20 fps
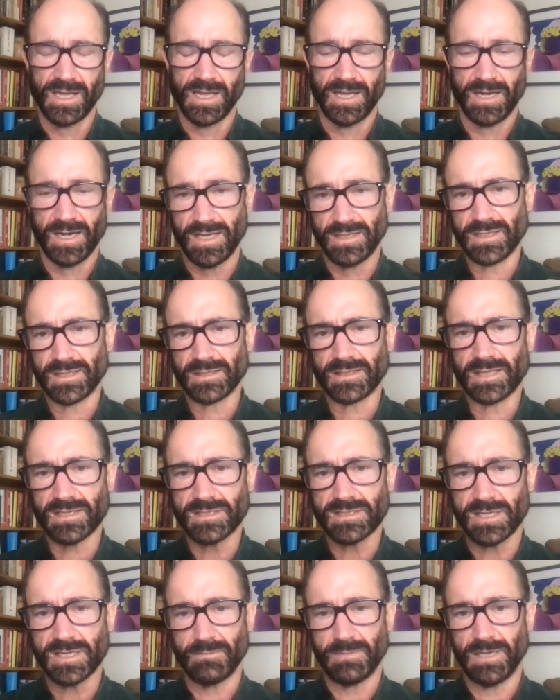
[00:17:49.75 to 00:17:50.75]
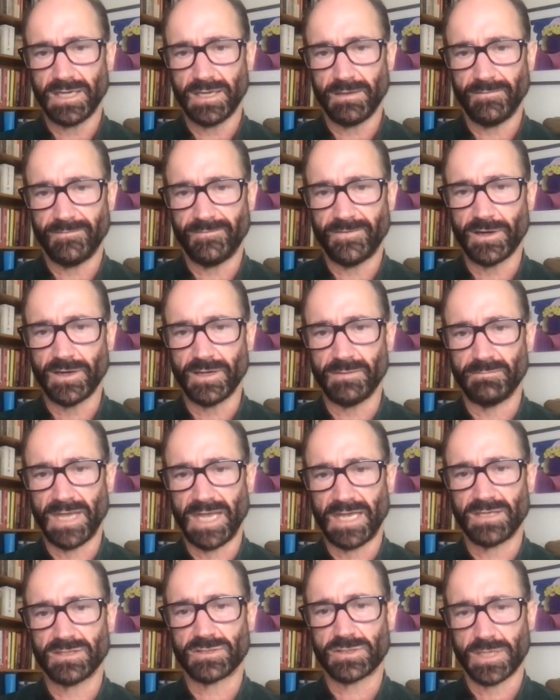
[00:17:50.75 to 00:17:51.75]
And I think that's going to be very
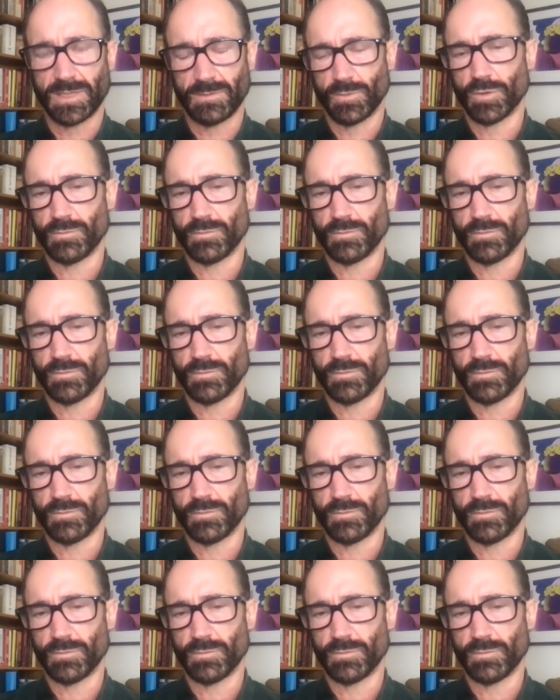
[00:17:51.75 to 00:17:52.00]
mainstream.